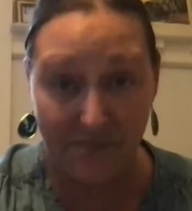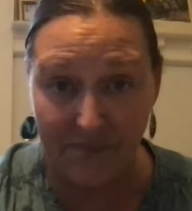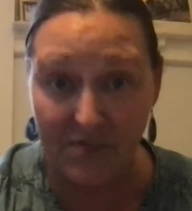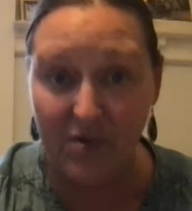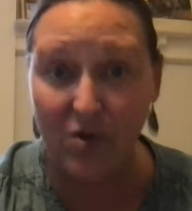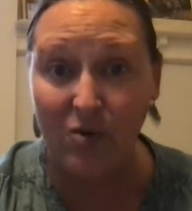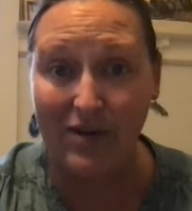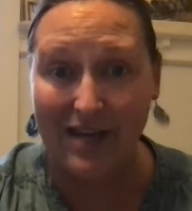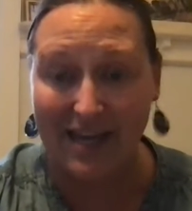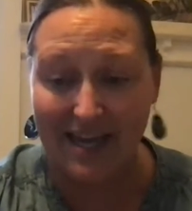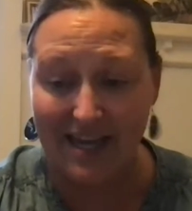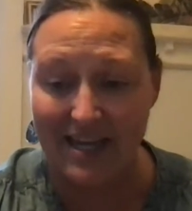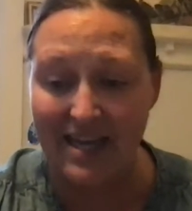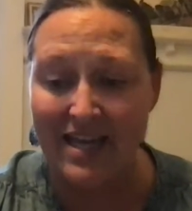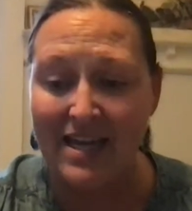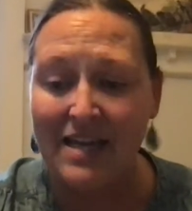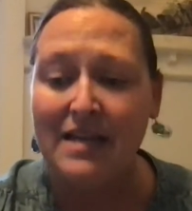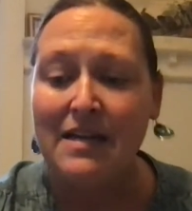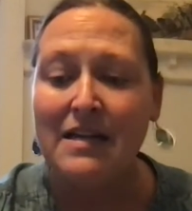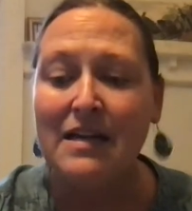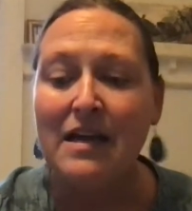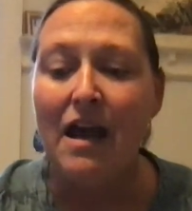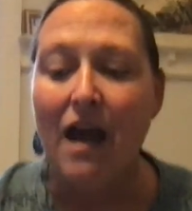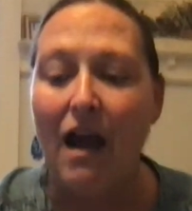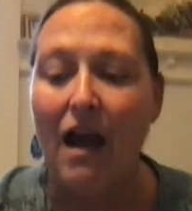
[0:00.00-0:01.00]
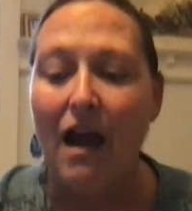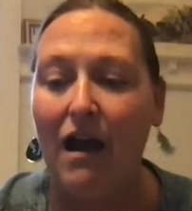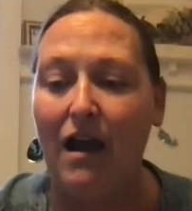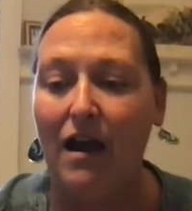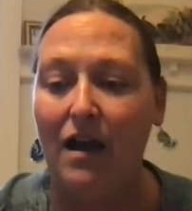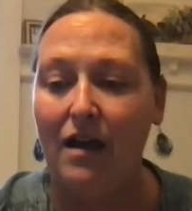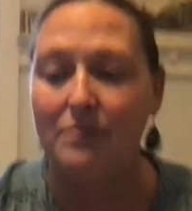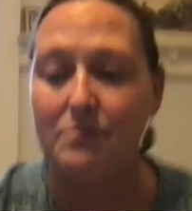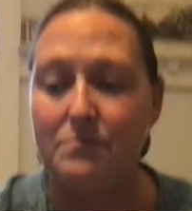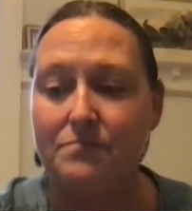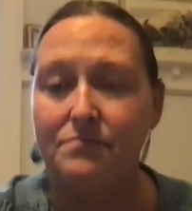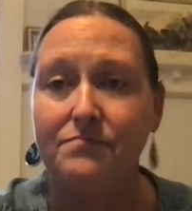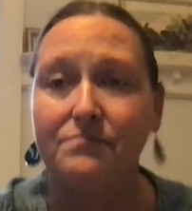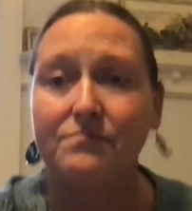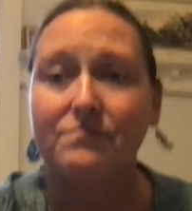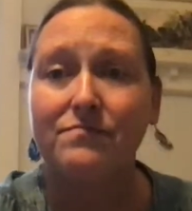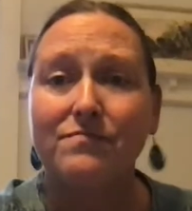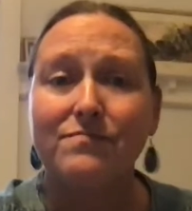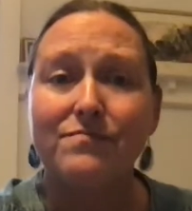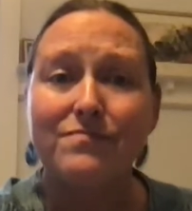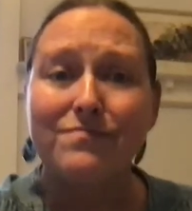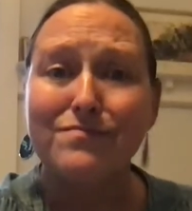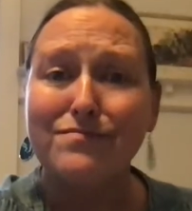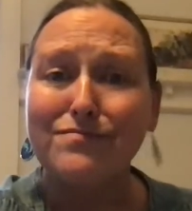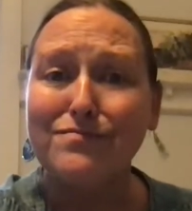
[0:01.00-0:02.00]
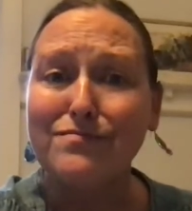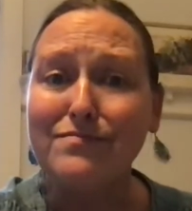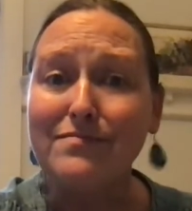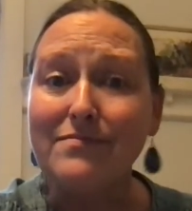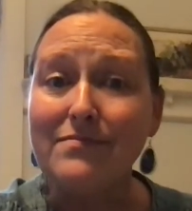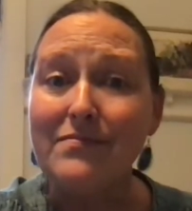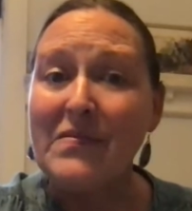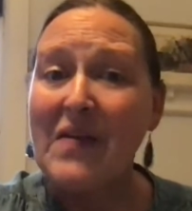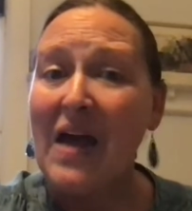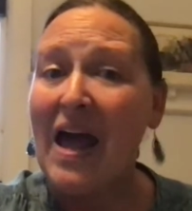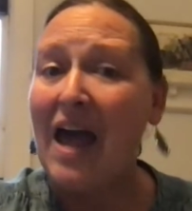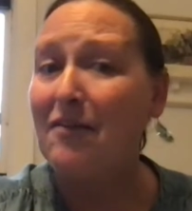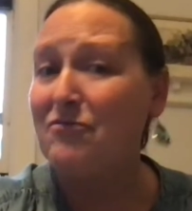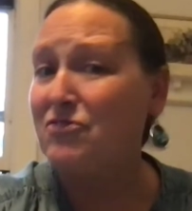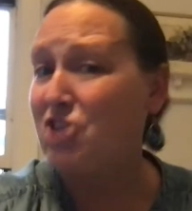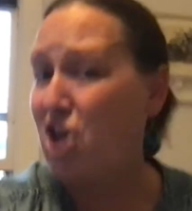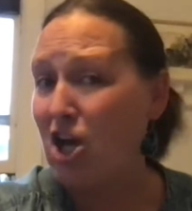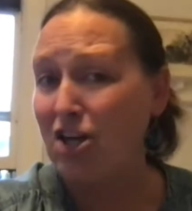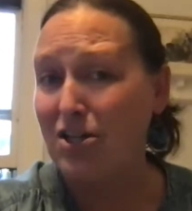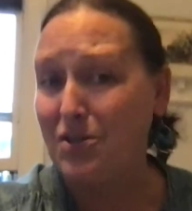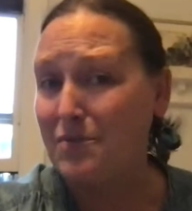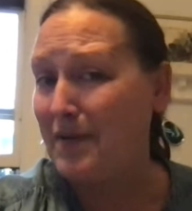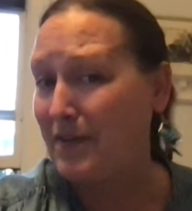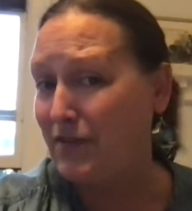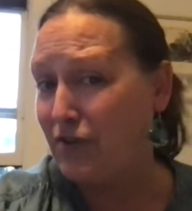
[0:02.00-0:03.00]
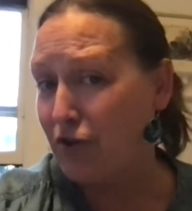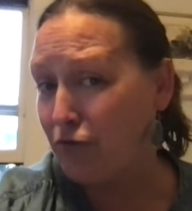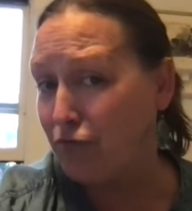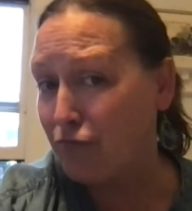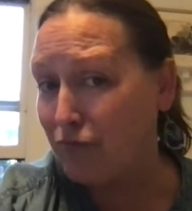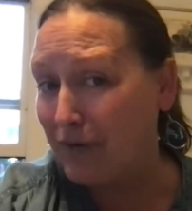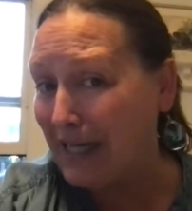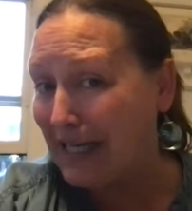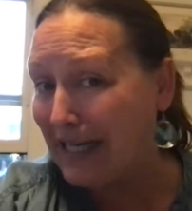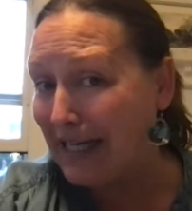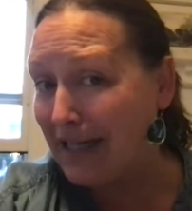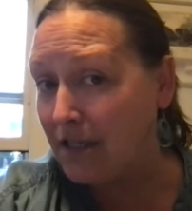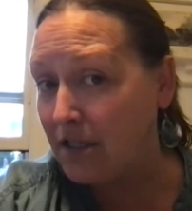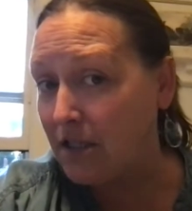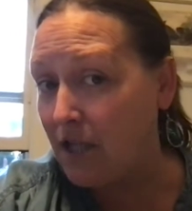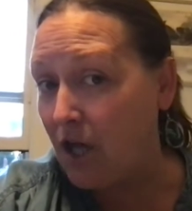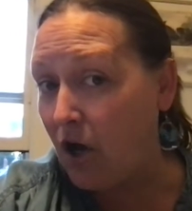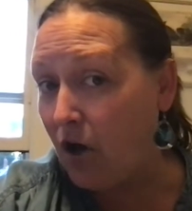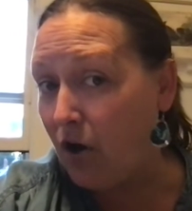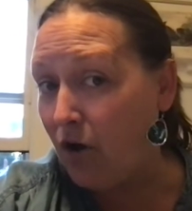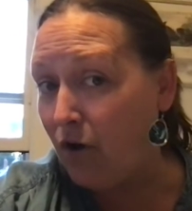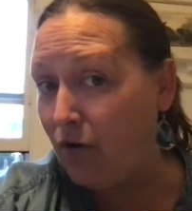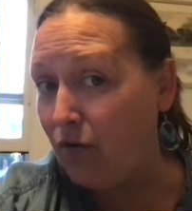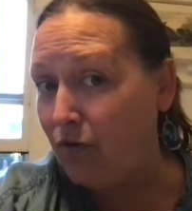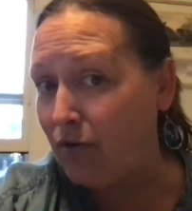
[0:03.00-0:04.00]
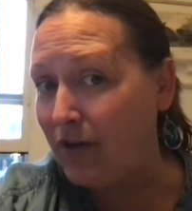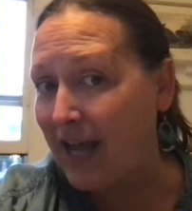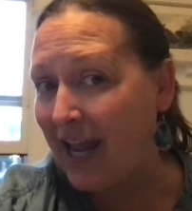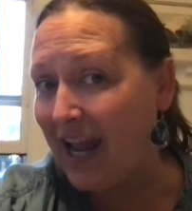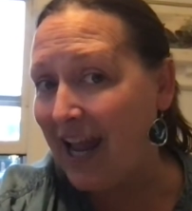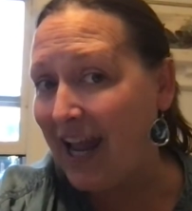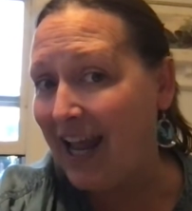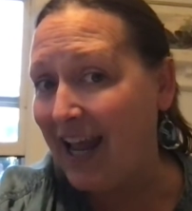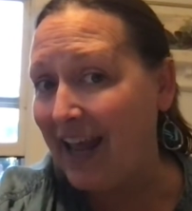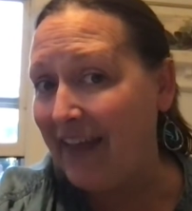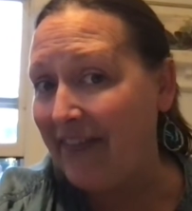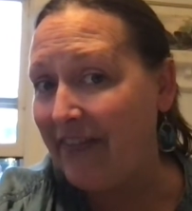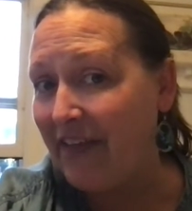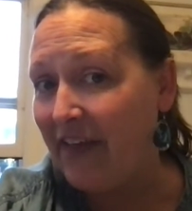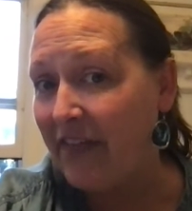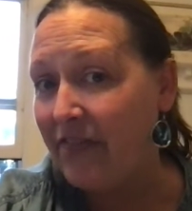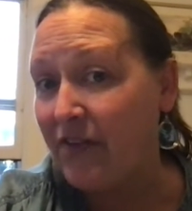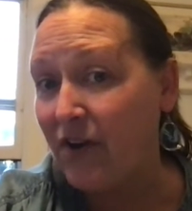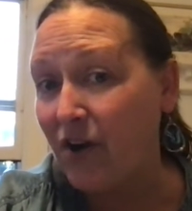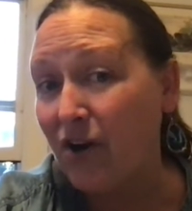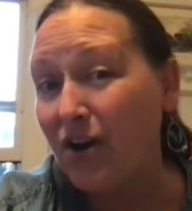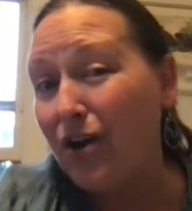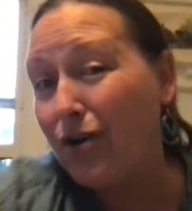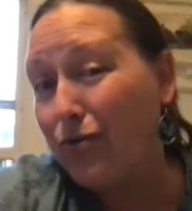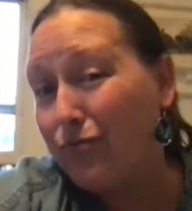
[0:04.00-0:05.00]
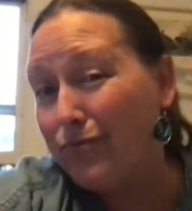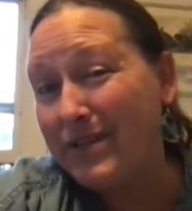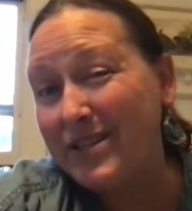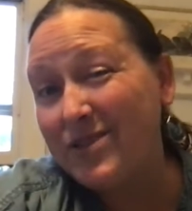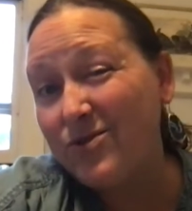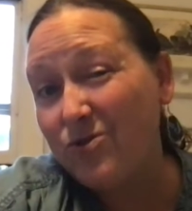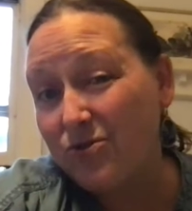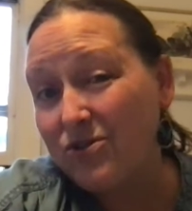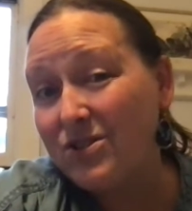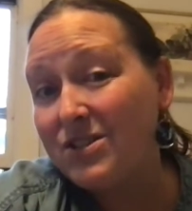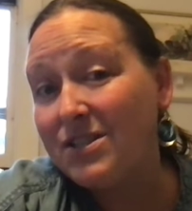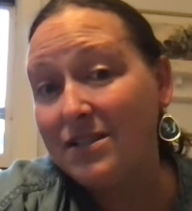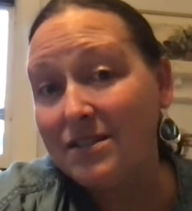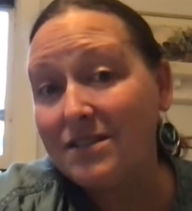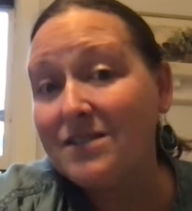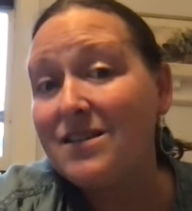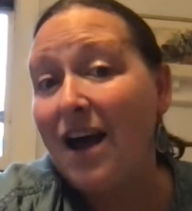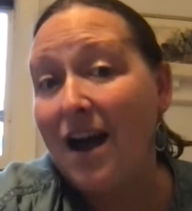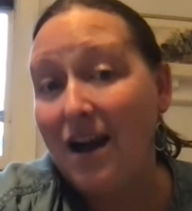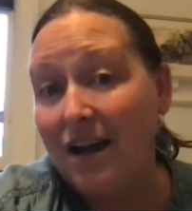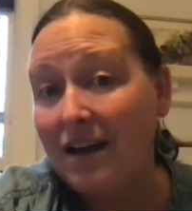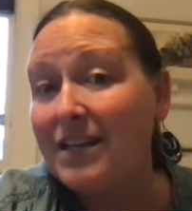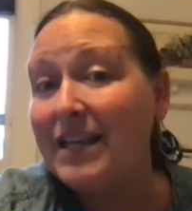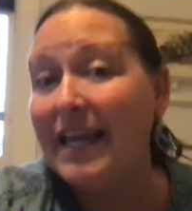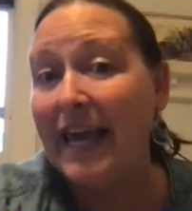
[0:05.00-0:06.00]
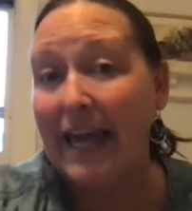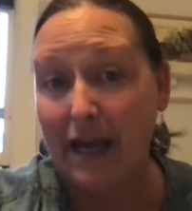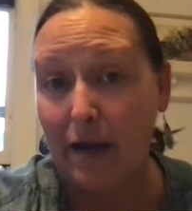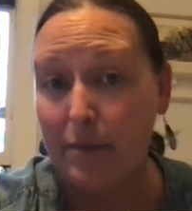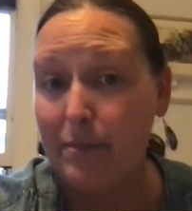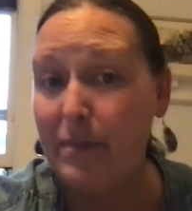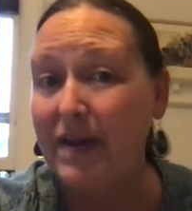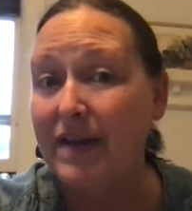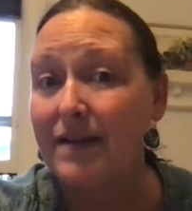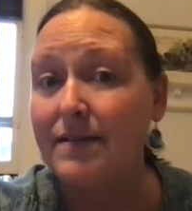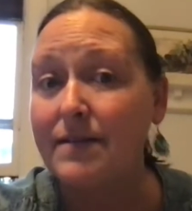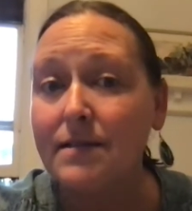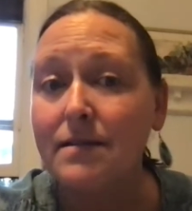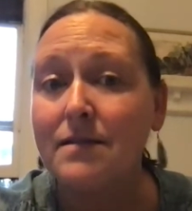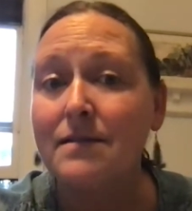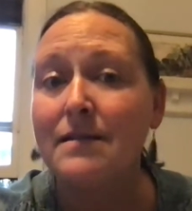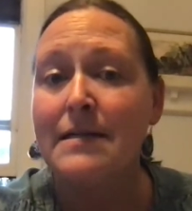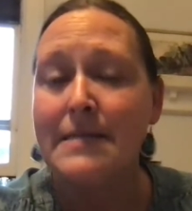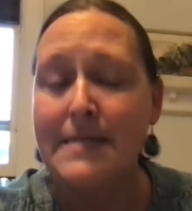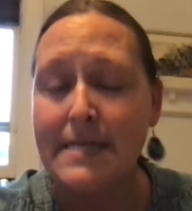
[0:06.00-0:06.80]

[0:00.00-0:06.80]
Okay. I've talked about the reading load and that there are resources on campus